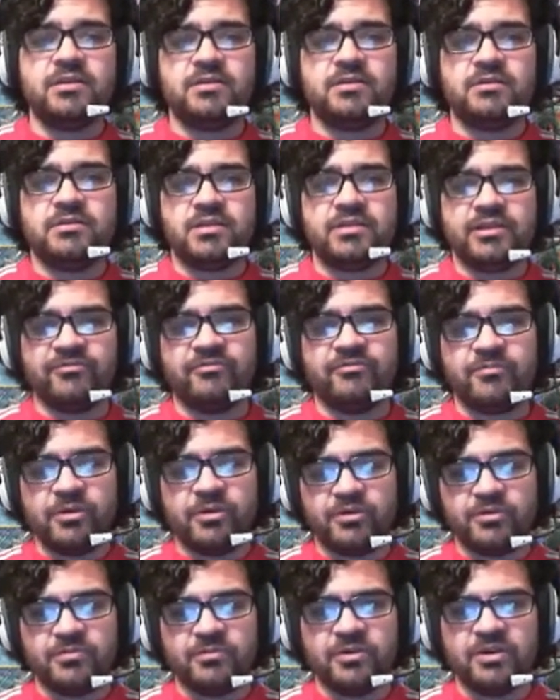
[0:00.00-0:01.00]
different
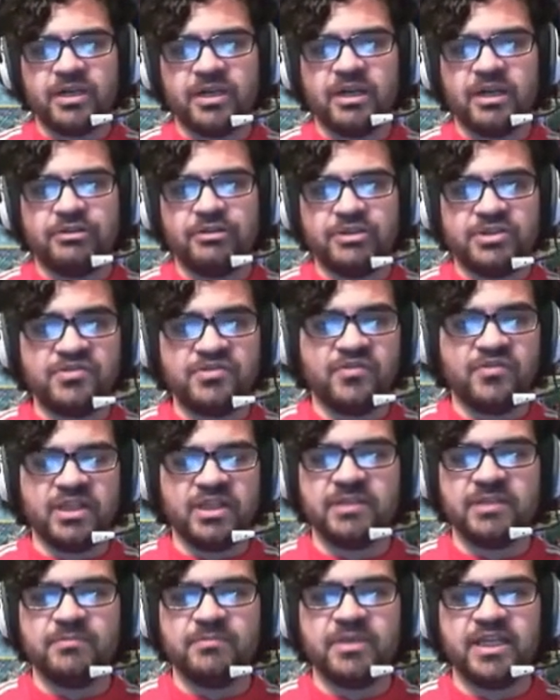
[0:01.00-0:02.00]
Pokemon, how useful they can
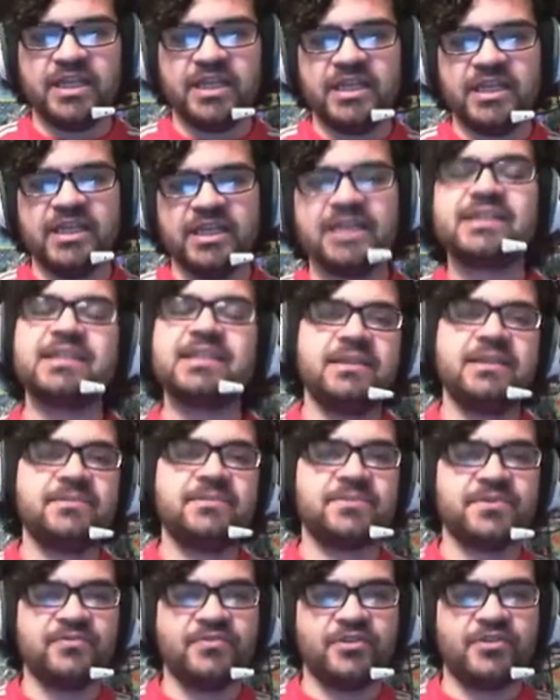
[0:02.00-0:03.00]
be. It seems,
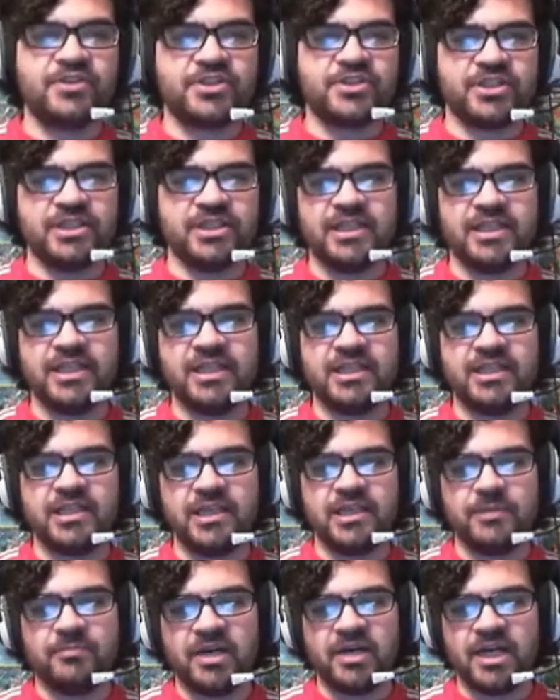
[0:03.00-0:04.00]
unfortunately, that
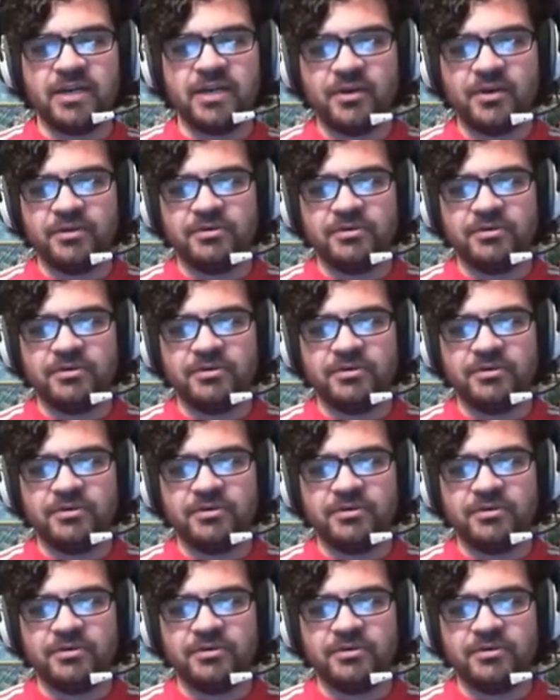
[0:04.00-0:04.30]
my opponent